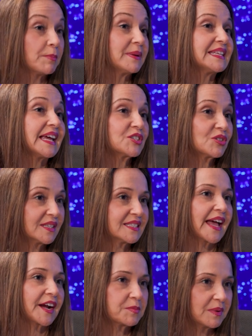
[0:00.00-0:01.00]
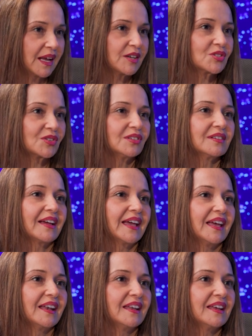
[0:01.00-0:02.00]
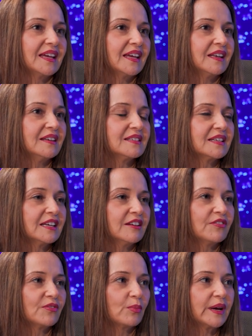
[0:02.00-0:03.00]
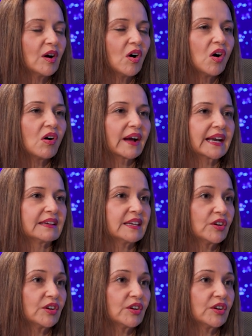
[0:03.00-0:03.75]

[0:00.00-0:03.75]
the potential is exponential. And, and if we all kind of